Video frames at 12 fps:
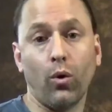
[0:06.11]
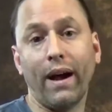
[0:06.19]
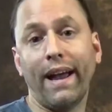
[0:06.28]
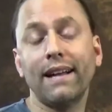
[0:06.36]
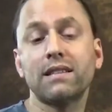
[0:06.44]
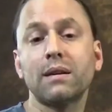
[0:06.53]
I
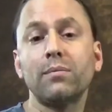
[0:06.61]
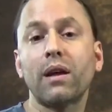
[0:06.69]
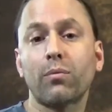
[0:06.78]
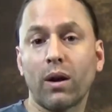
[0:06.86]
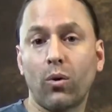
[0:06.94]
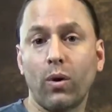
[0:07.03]
had someone
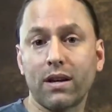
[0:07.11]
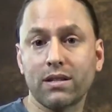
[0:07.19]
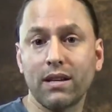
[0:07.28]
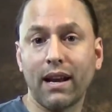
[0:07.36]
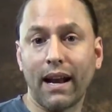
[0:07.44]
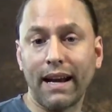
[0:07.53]
that
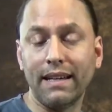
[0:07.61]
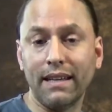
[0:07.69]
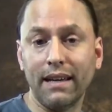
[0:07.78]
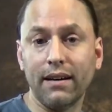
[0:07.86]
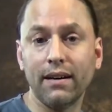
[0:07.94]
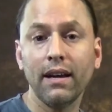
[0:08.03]
requested an
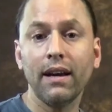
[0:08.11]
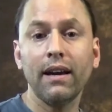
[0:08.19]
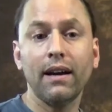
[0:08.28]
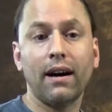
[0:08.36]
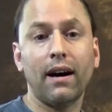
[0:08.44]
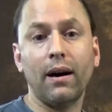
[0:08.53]
idea.
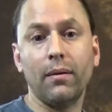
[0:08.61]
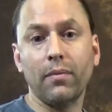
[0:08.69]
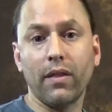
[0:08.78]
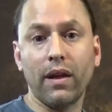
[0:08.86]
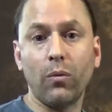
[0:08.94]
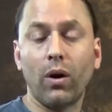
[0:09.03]

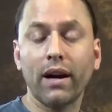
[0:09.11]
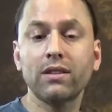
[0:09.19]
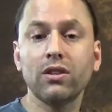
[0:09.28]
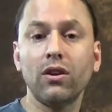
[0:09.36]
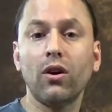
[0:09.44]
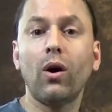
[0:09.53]
They wanted
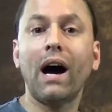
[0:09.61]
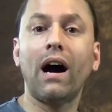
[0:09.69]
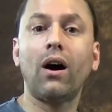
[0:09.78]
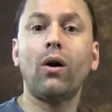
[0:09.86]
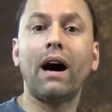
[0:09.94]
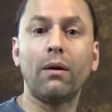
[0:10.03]
to know
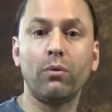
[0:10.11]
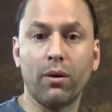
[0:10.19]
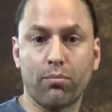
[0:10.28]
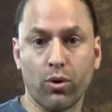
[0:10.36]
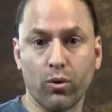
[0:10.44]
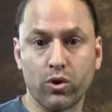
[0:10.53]
how I would
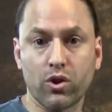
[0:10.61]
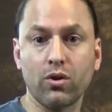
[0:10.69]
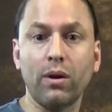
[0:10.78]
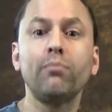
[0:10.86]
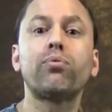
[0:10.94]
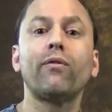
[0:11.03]
approach
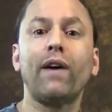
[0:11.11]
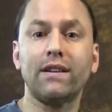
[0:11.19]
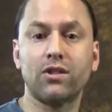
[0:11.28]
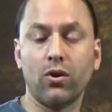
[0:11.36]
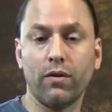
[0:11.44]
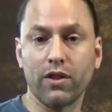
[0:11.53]

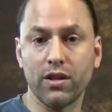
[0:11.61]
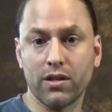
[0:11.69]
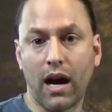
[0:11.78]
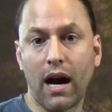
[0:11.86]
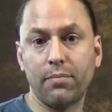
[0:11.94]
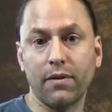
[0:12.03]
improvising over the
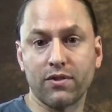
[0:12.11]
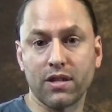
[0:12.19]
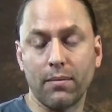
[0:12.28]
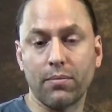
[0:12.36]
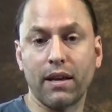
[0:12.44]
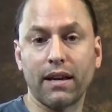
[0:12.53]
top of
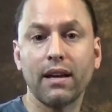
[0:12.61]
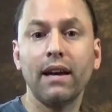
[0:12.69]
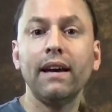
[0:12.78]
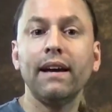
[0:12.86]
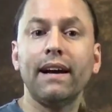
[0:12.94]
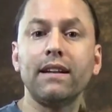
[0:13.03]
something.
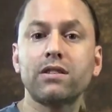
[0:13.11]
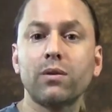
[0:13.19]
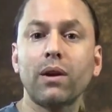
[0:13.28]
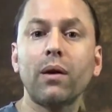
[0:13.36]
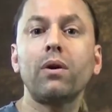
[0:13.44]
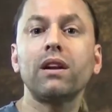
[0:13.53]
And so
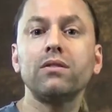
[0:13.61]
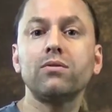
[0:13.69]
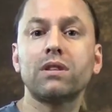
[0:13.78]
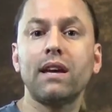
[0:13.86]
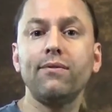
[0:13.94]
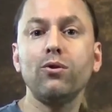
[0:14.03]
what I want to do
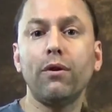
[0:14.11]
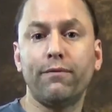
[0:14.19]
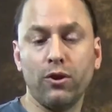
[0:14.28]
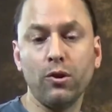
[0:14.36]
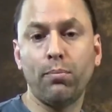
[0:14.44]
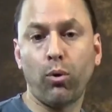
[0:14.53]
is give you a
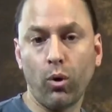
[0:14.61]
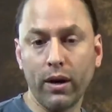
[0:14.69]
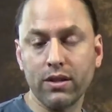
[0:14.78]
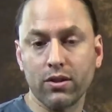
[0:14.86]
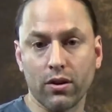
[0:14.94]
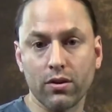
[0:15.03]
few
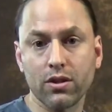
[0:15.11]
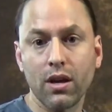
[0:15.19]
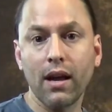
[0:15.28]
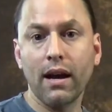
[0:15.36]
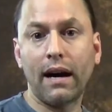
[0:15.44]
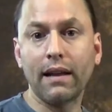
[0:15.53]
pointers
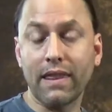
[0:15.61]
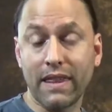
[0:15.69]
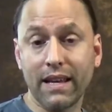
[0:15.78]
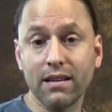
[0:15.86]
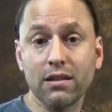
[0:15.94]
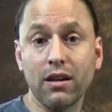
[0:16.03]
on
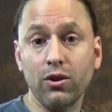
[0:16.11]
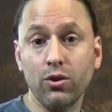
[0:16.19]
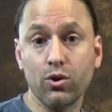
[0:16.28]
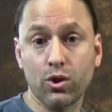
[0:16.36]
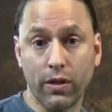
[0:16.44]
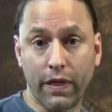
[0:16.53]
things that
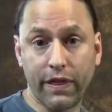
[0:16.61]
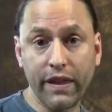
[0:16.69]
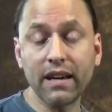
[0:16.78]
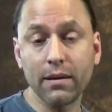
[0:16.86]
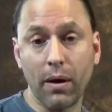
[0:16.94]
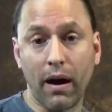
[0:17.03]
you should
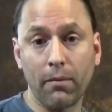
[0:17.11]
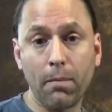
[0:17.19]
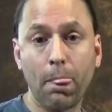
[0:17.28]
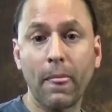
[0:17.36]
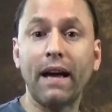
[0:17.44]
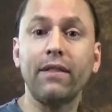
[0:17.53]
think about
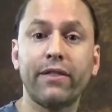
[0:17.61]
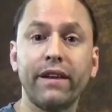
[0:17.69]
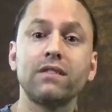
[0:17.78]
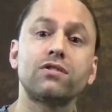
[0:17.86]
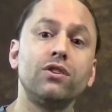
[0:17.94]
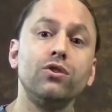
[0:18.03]
and
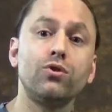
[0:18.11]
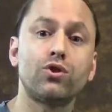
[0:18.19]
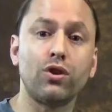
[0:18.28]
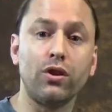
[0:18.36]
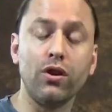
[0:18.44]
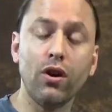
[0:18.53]
things that you
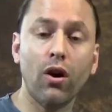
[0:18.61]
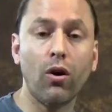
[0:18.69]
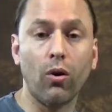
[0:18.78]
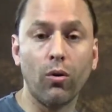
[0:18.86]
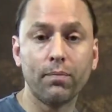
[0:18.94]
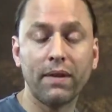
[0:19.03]
should
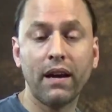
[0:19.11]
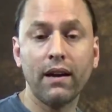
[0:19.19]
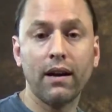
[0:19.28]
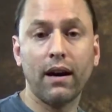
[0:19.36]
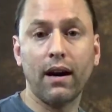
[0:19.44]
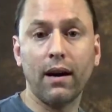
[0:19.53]
know
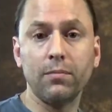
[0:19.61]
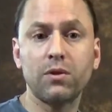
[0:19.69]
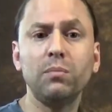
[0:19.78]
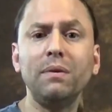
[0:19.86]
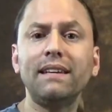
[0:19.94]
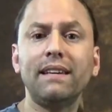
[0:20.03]

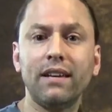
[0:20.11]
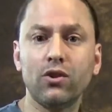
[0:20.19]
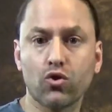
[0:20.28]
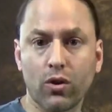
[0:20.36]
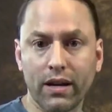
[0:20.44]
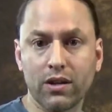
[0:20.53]
to begin
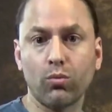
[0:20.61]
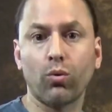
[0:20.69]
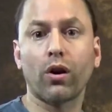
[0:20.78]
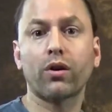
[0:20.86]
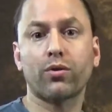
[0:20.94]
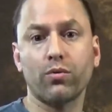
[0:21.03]
trying to
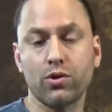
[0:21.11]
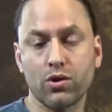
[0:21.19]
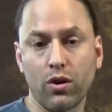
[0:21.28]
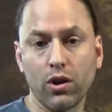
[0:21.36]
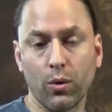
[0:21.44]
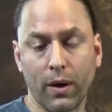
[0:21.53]
work through
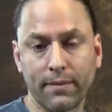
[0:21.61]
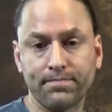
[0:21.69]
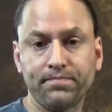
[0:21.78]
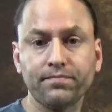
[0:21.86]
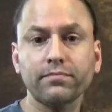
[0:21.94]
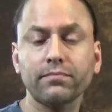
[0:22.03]
soloing.
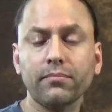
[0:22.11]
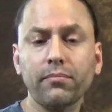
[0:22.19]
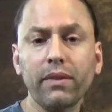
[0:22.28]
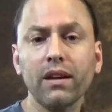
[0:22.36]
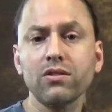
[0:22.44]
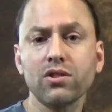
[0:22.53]

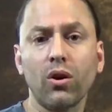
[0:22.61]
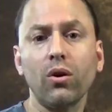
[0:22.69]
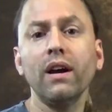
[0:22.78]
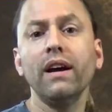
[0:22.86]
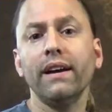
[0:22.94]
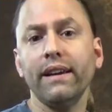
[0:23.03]
So
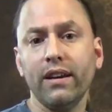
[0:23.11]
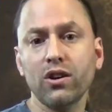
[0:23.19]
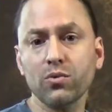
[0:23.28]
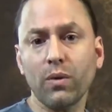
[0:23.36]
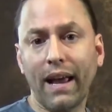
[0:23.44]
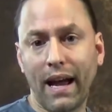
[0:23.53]

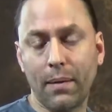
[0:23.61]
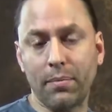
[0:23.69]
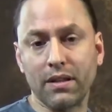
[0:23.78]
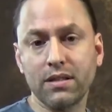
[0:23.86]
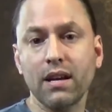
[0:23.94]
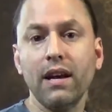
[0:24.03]
here's what
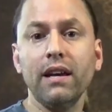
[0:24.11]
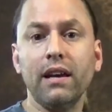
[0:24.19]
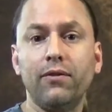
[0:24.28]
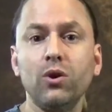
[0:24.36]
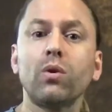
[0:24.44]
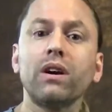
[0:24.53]
happens.
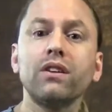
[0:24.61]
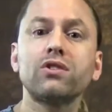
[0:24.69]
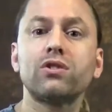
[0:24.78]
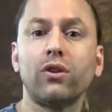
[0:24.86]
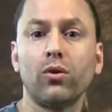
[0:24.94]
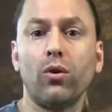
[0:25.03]
If you were going to
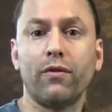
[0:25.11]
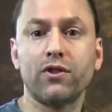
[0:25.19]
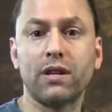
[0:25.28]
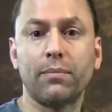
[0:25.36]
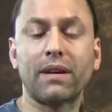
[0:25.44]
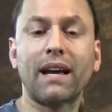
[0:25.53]
solo over
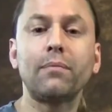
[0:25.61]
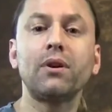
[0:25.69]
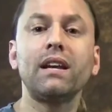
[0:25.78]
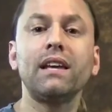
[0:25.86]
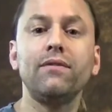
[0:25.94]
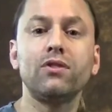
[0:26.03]
something, I'm
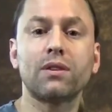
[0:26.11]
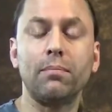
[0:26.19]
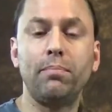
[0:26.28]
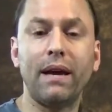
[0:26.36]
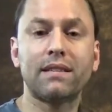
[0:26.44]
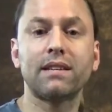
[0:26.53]
going to give you
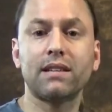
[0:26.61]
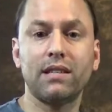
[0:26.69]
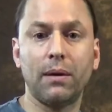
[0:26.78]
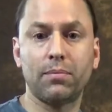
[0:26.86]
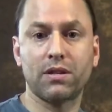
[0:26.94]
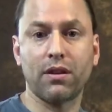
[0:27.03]
some basic
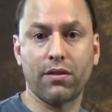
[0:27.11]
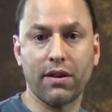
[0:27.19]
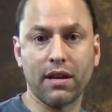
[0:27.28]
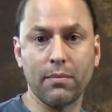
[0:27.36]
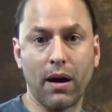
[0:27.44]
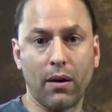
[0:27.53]
tips to
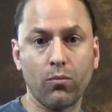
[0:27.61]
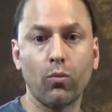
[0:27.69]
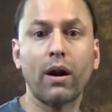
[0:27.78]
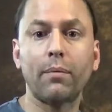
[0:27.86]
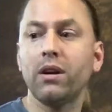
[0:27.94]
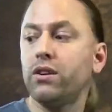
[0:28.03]
think about.
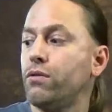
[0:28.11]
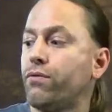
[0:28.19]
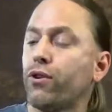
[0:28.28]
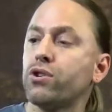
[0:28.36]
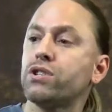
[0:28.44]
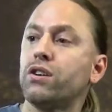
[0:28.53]
What I'm going to do
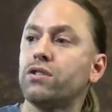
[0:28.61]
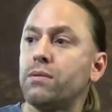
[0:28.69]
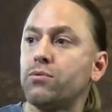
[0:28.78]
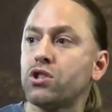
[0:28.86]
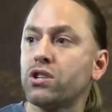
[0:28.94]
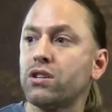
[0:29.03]
first here is
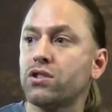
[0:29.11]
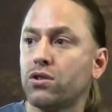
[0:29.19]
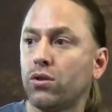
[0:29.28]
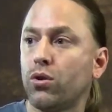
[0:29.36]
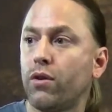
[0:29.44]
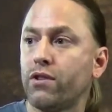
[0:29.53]
I'm just going to
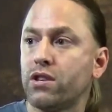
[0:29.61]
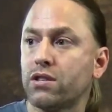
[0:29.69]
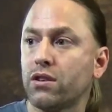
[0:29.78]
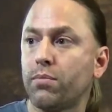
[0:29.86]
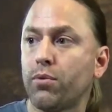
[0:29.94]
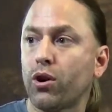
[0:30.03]
solo over this
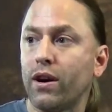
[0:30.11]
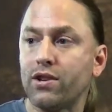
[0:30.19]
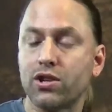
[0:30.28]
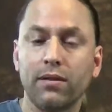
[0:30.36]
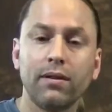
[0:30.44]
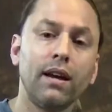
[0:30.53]
little
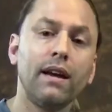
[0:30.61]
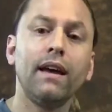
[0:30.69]
progression.